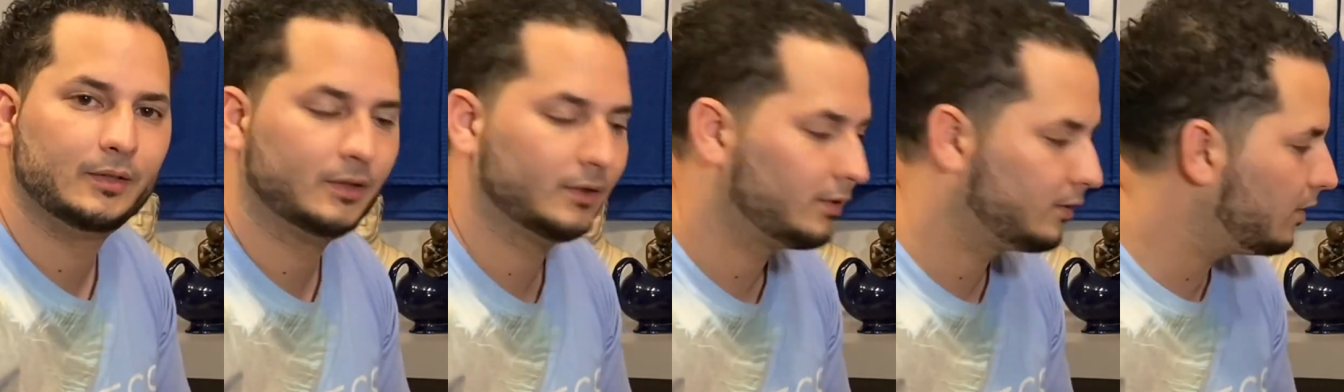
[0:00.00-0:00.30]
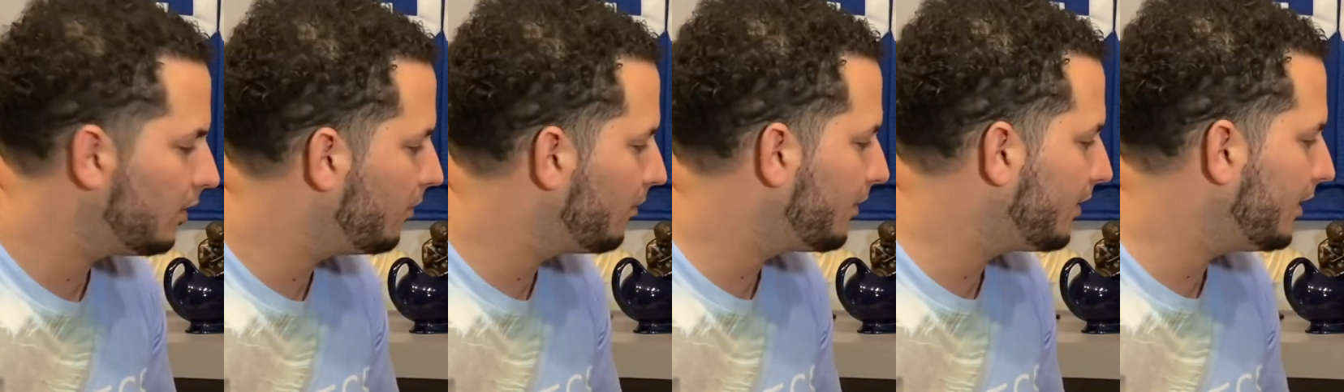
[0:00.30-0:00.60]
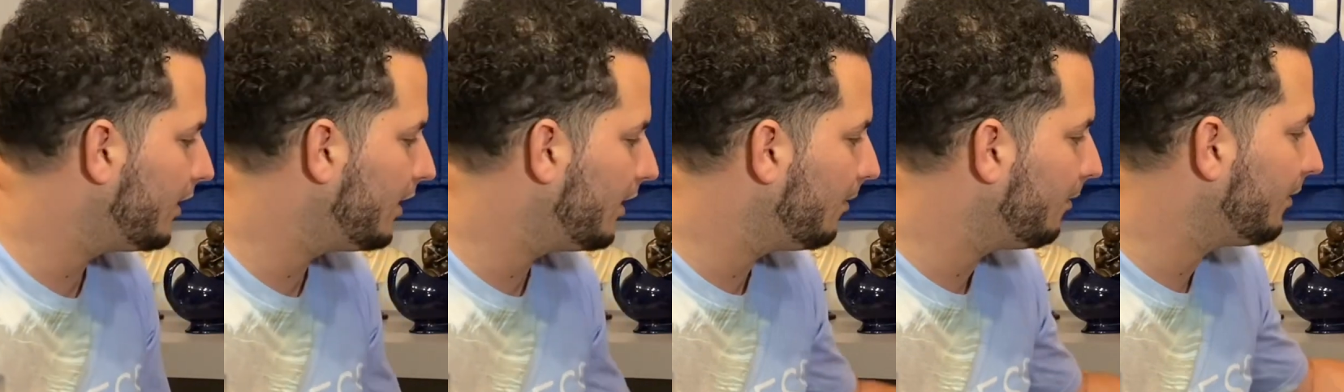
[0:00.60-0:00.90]
Go with
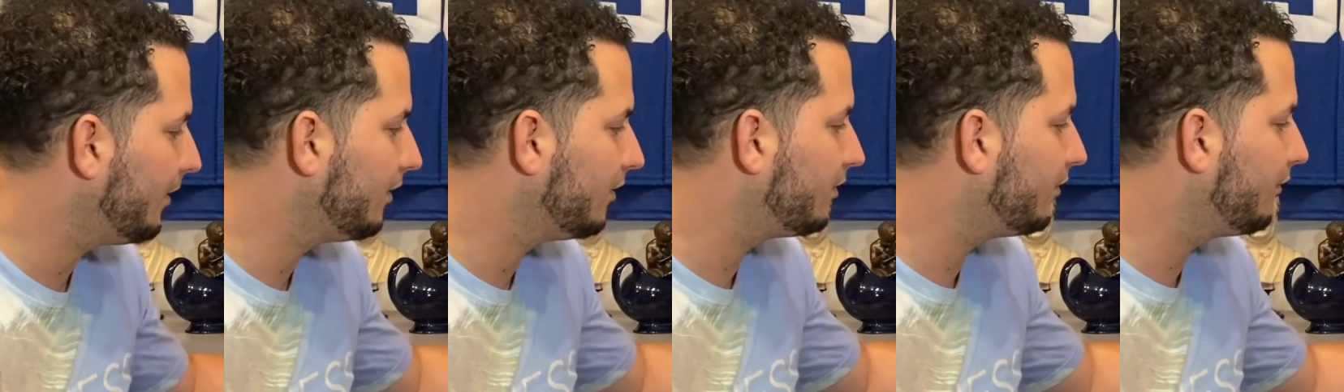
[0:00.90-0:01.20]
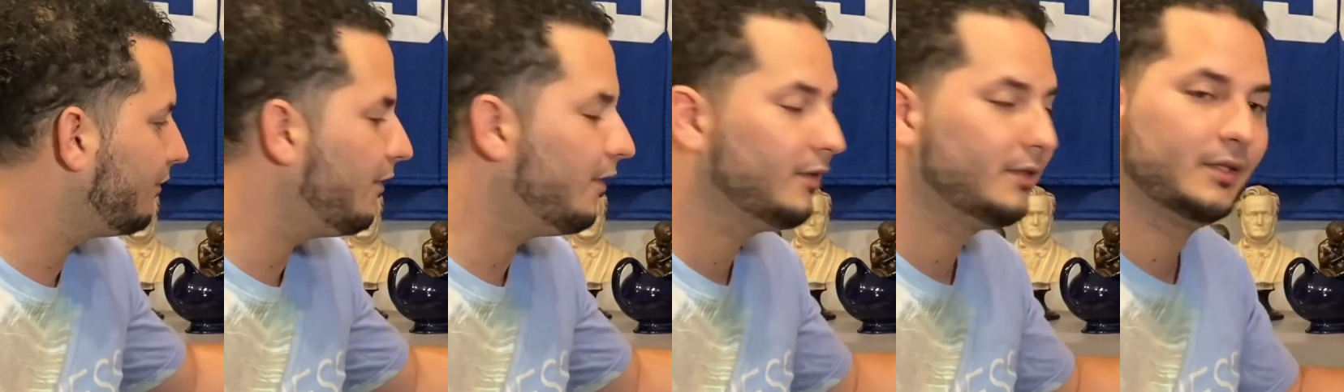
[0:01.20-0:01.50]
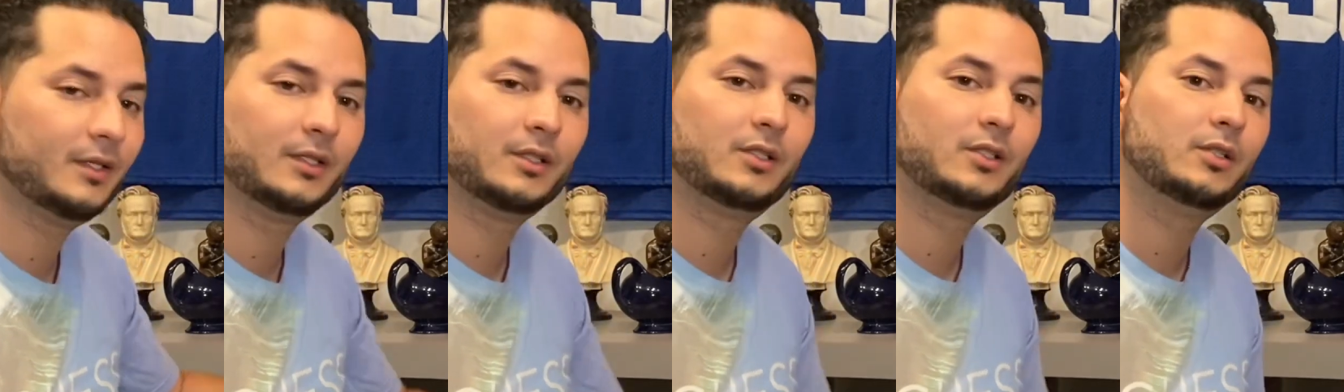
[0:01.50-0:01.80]
it. I mean, it's a fun
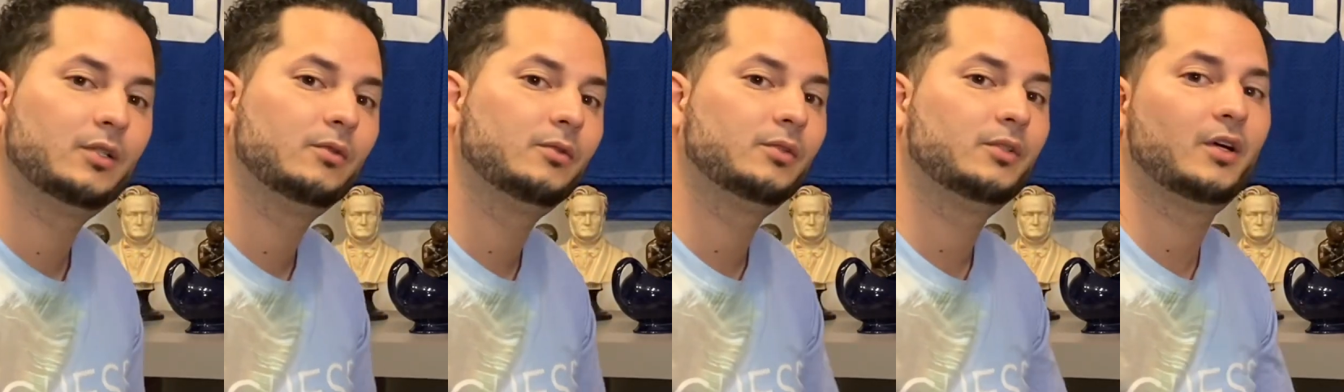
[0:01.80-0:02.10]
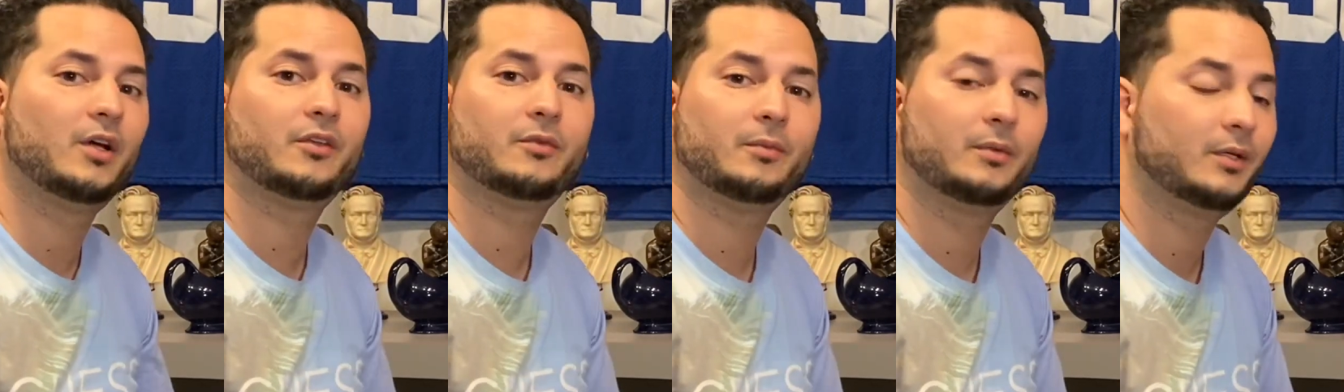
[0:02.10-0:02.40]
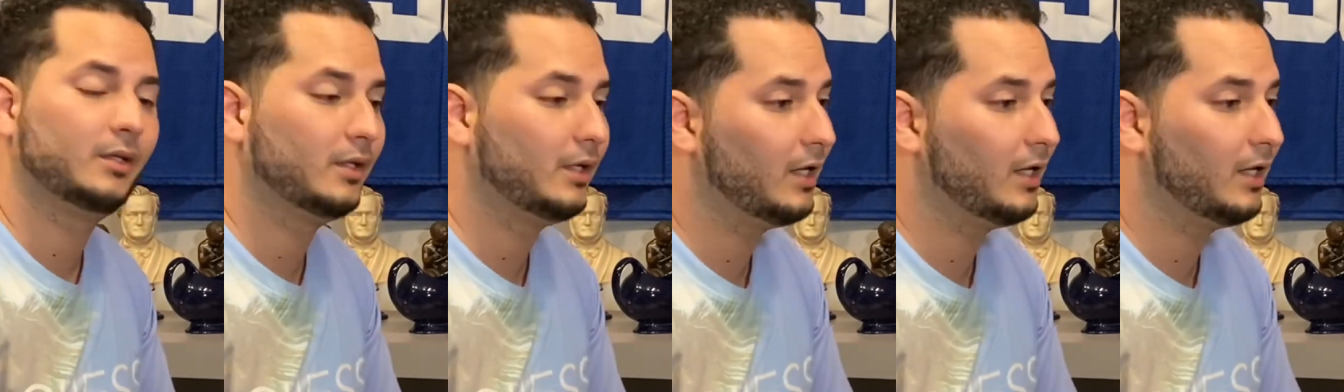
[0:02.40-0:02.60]
thing to do. Trust me.